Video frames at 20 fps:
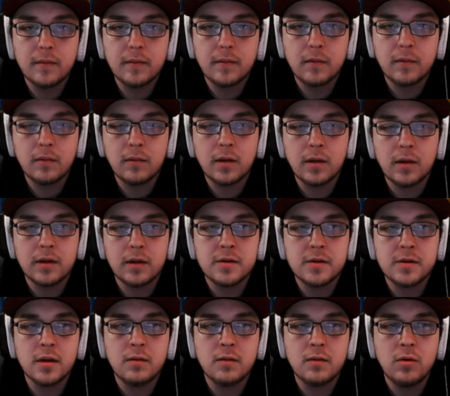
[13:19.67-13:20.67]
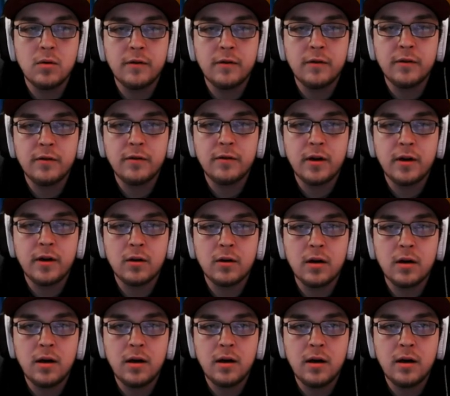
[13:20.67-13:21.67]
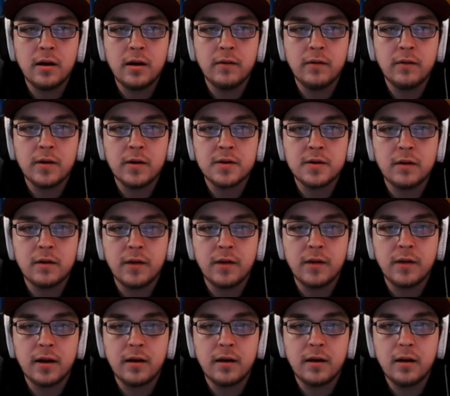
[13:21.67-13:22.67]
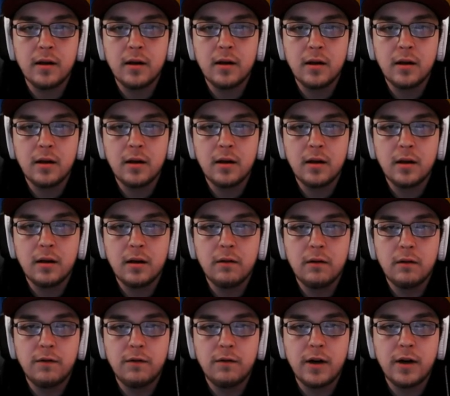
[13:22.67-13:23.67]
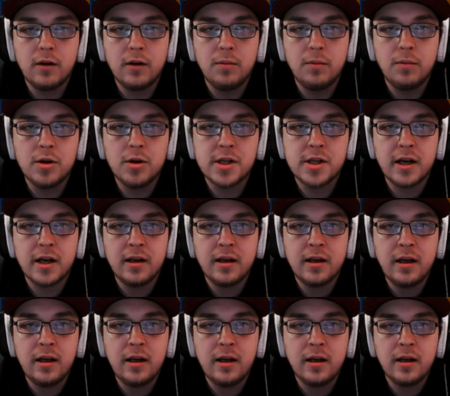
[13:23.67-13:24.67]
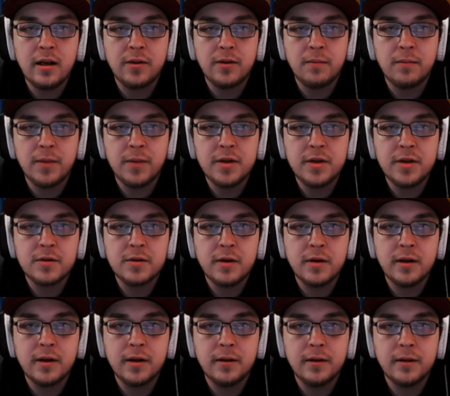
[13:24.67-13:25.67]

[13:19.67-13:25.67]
We got the Sycamore for the final card. Give myself that final push I need. Get the Beast Ring.